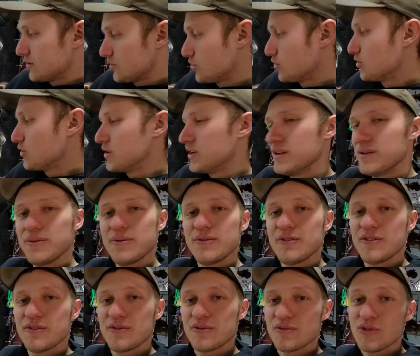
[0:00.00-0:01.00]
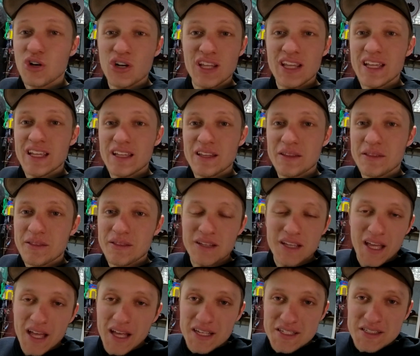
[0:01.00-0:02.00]
good looking.
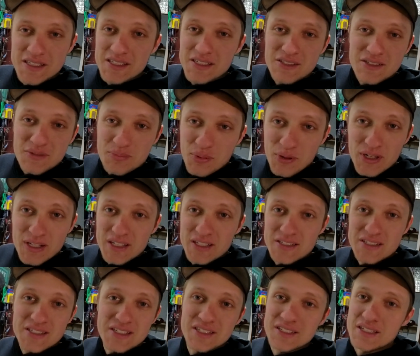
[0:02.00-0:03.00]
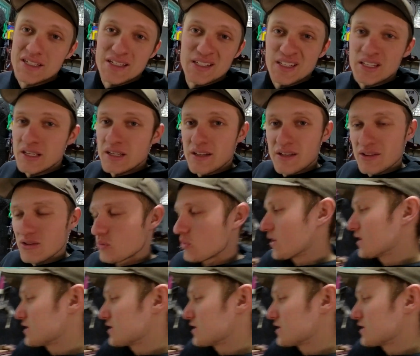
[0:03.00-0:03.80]
The casting's pretty consistent. The